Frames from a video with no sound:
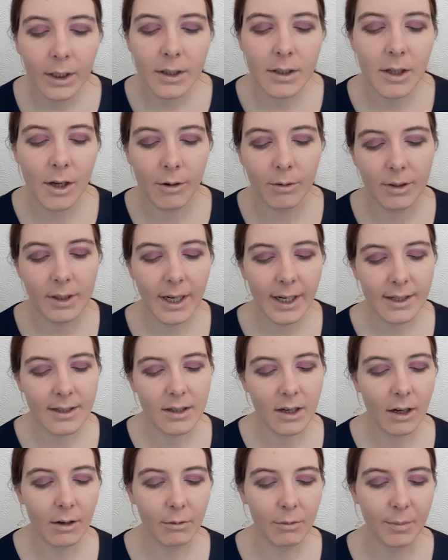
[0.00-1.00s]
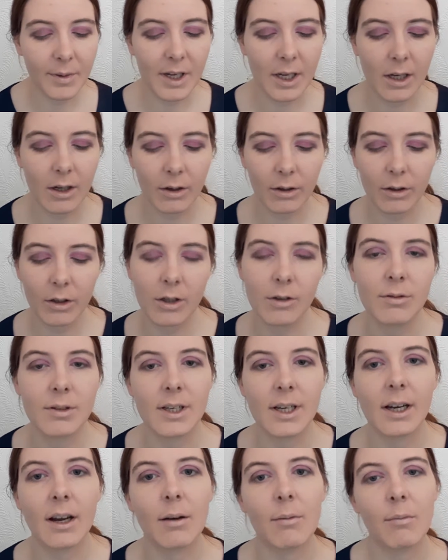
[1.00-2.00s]
So next I will be
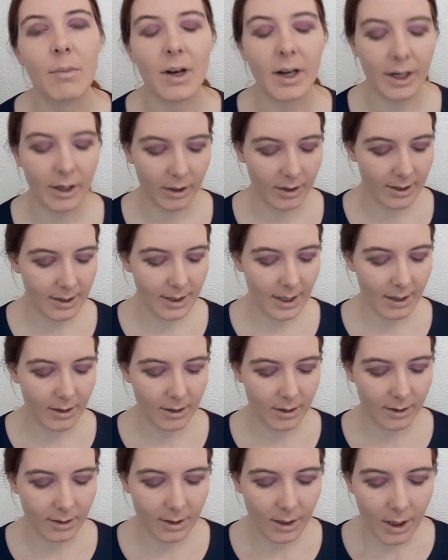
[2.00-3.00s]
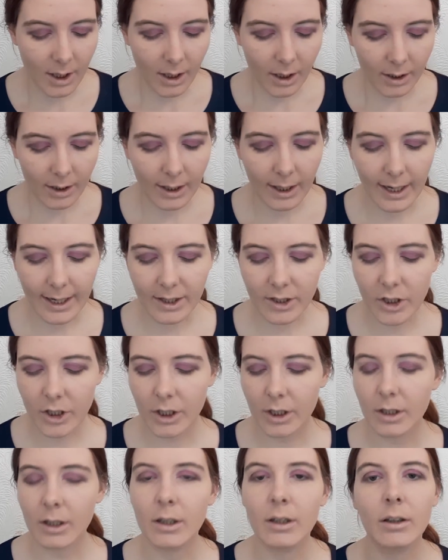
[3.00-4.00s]
using my standard
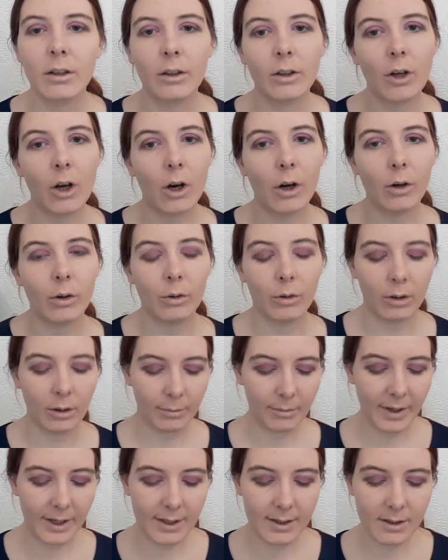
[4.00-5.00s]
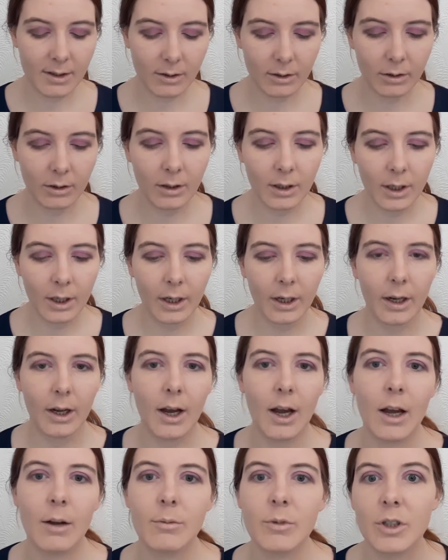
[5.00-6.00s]
collection kohl pencil
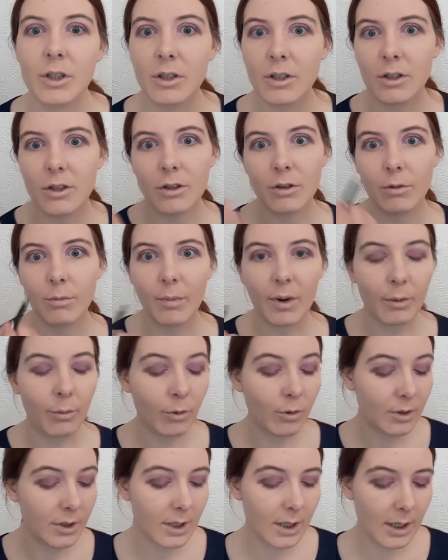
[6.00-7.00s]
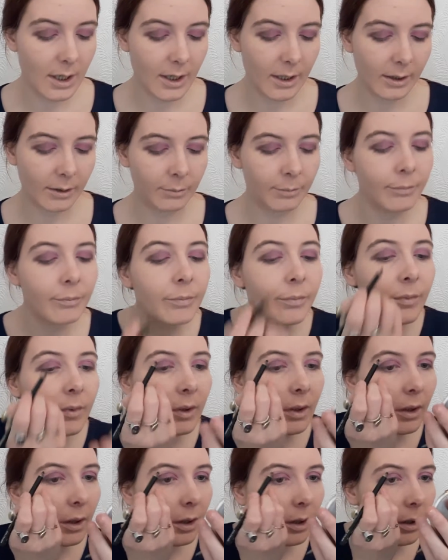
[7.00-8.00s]
just to do my waterline,
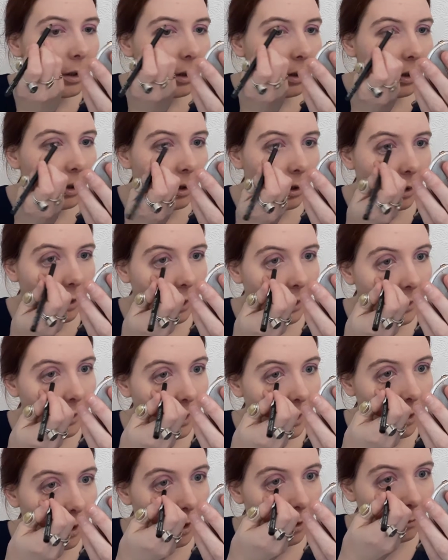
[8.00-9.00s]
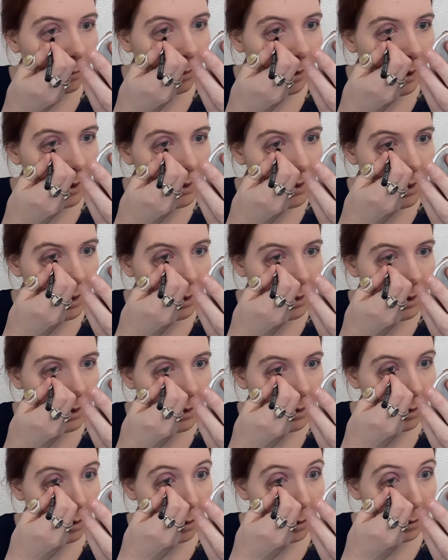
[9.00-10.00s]
and then I will get
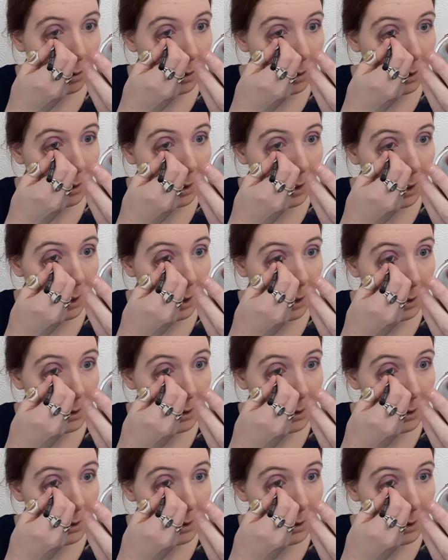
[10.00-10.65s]
started on the